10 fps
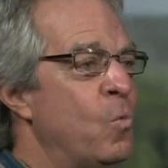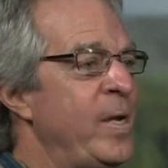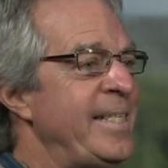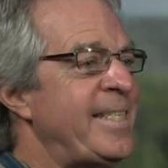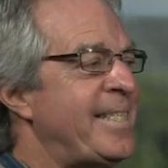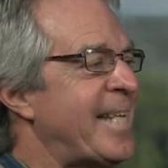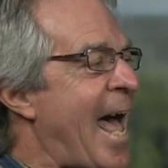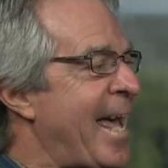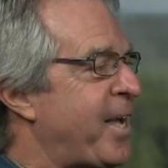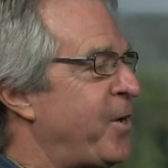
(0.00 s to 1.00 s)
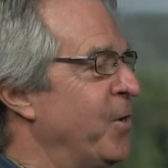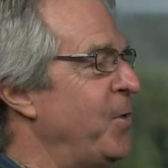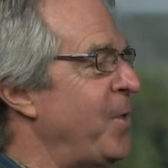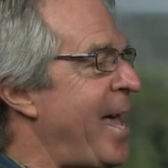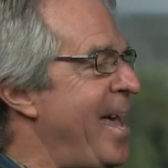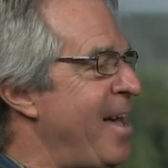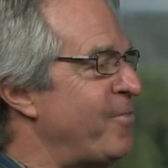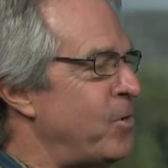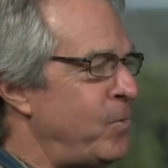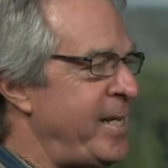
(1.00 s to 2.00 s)
Recycle
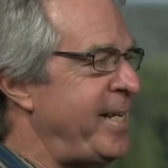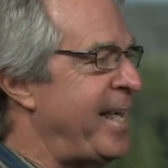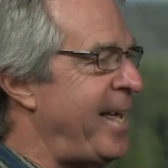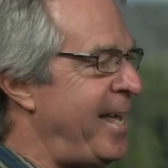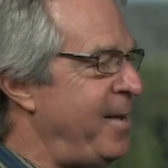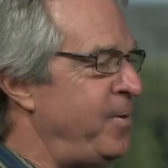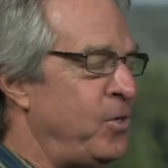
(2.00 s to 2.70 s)
every day,